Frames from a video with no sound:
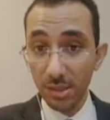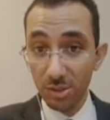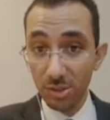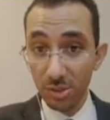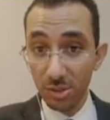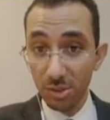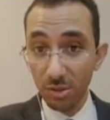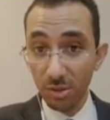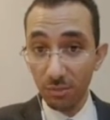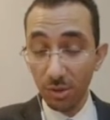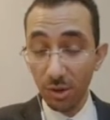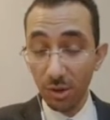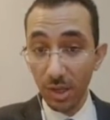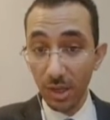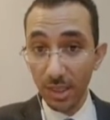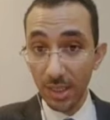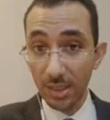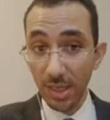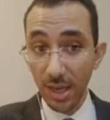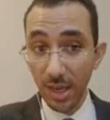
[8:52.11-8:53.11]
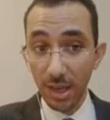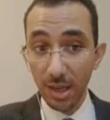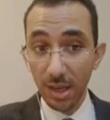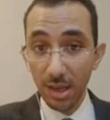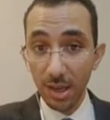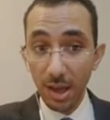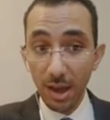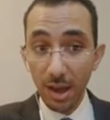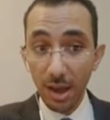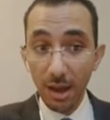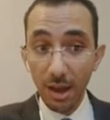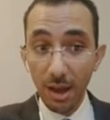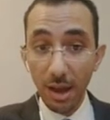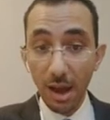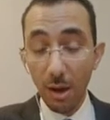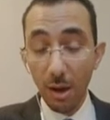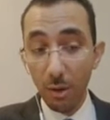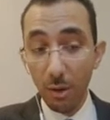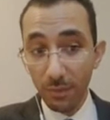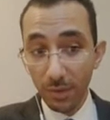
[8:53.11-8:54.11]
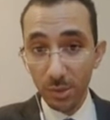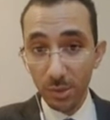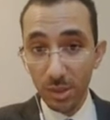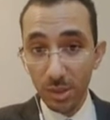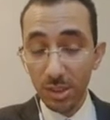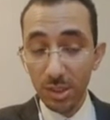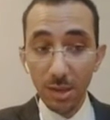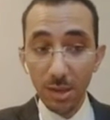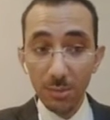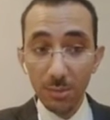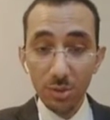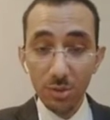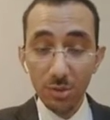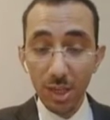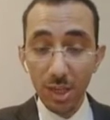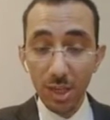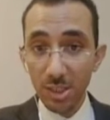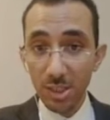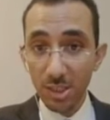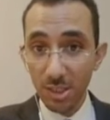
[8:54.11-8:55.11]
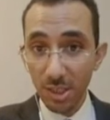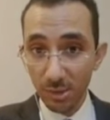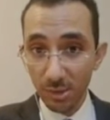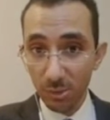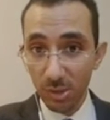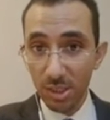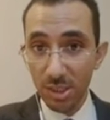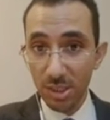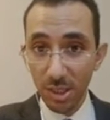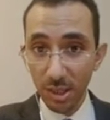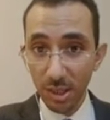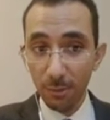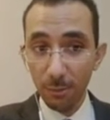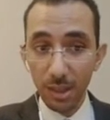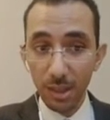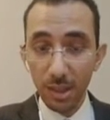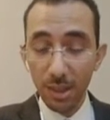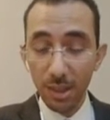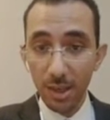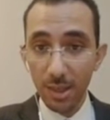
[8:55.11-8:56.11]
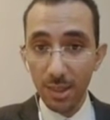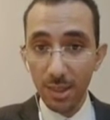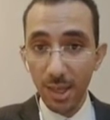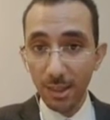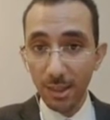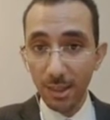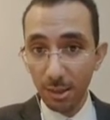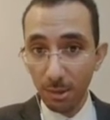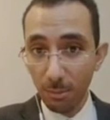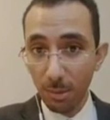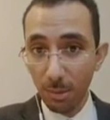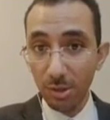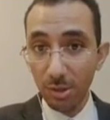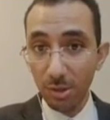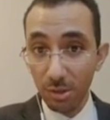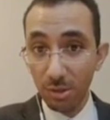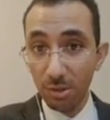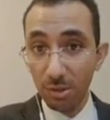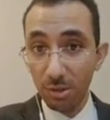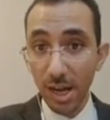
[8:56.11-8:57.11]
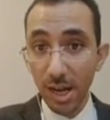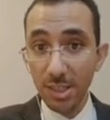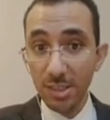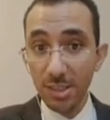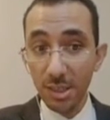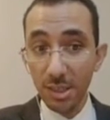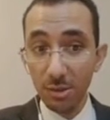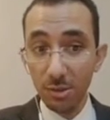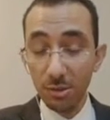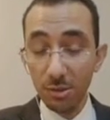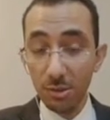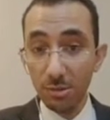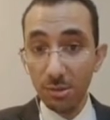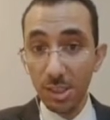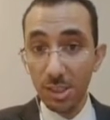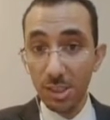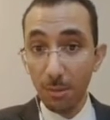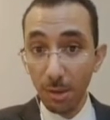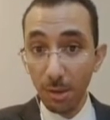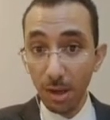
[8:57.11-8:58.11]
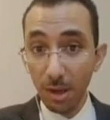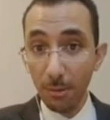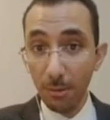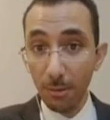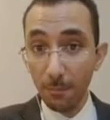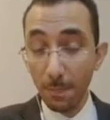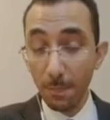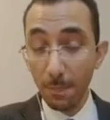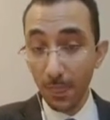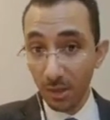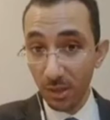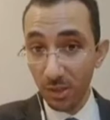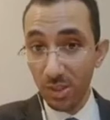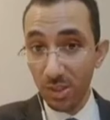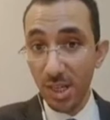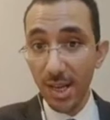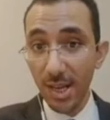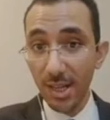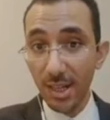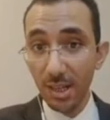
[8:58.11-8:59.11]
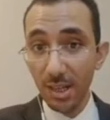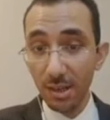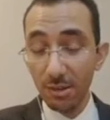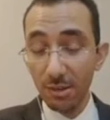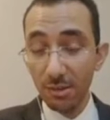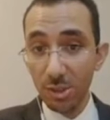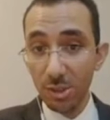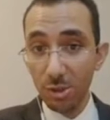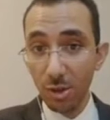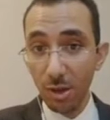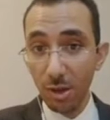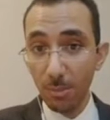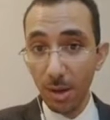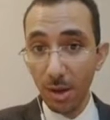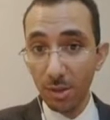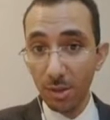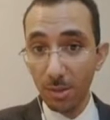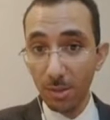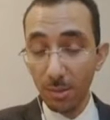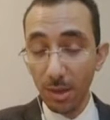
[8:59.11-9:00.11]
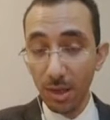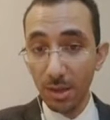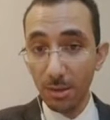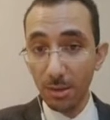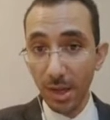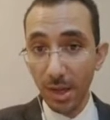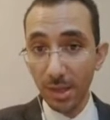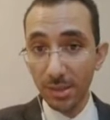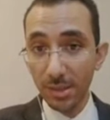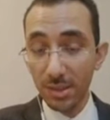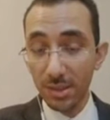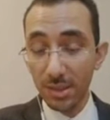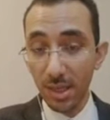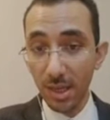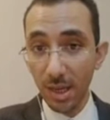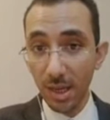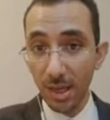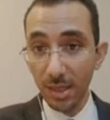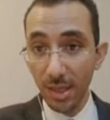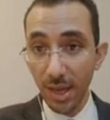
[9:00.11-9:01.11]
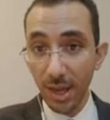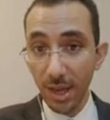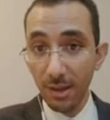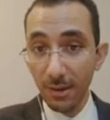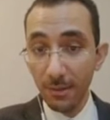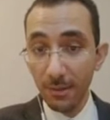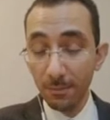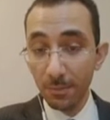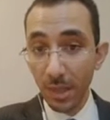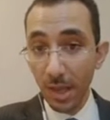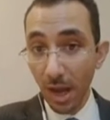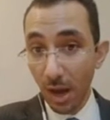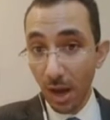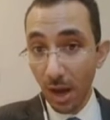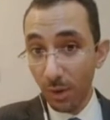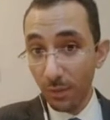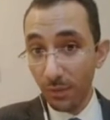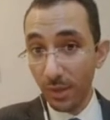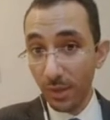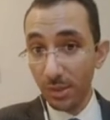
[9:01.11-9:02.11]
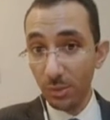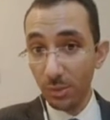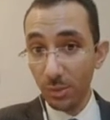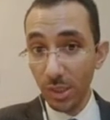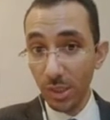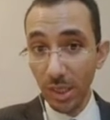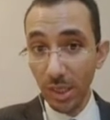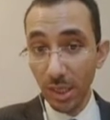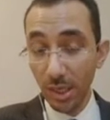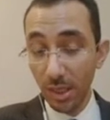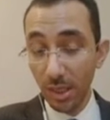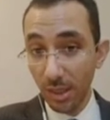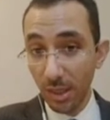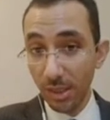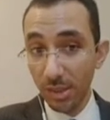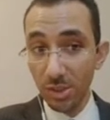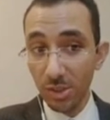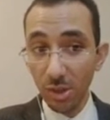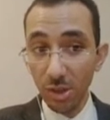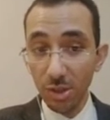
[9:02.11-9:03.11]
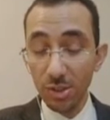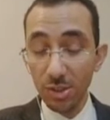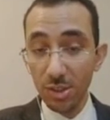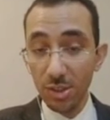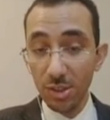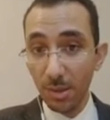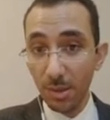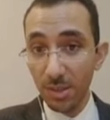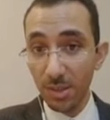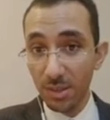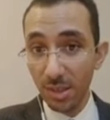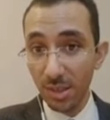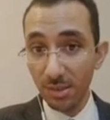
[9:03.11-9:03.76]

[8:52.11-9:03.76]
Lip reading: barrels of oil a day. However, when it comes to next year, we think that the demand could rise and could reach 1 million, slightly increase to about 1 million barrels a day. However, there is also some